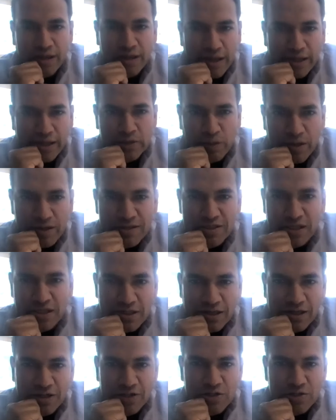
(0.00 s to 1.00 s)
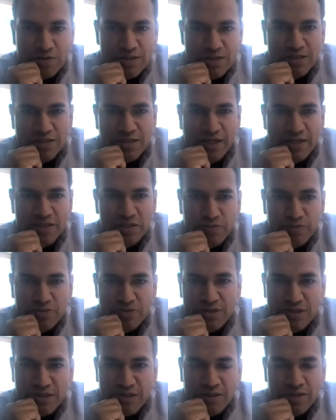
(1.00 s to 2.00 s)
XYZ country is the next
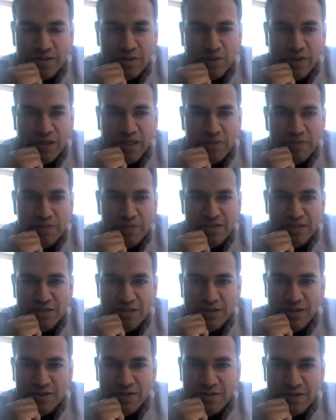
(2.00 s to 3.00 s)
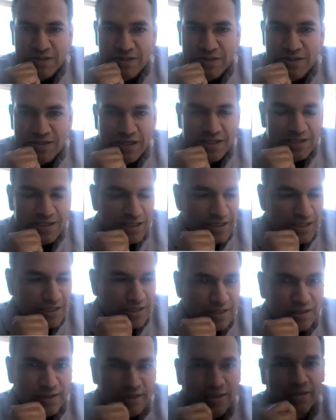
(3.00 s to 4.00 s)
Brazil, or ABC country is the next
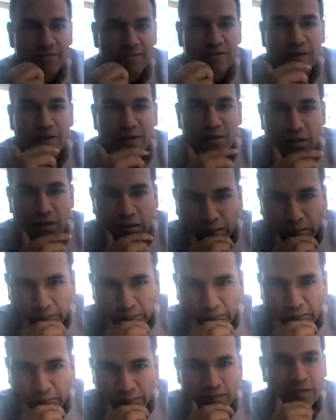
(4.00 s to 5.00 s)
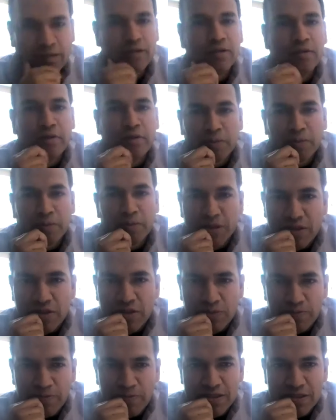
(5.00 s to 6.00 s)
India. And it's like, but
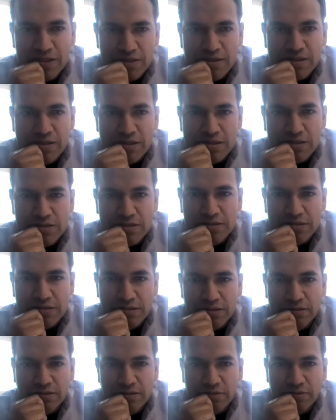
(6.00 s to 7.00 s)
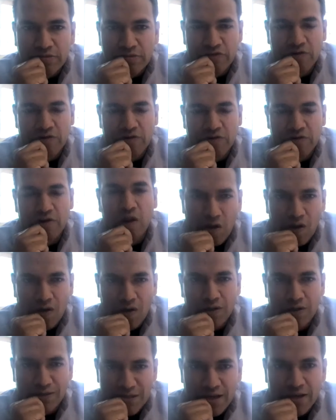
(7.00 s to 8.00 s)
you've been doing this for a
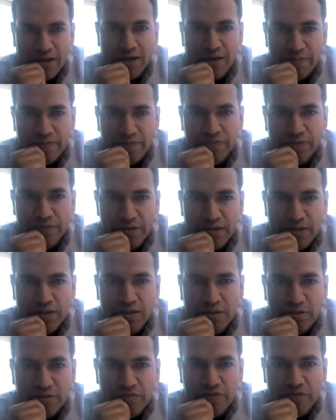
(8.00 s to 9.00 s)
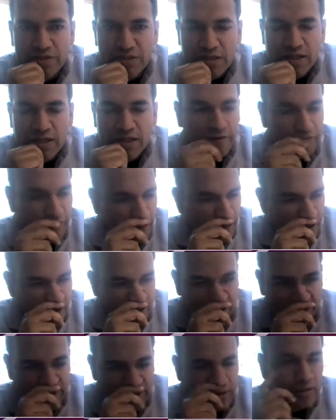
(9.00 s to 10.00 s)
long time, VC in
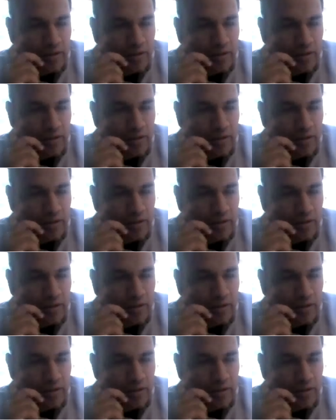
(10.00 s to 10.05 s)
Africa.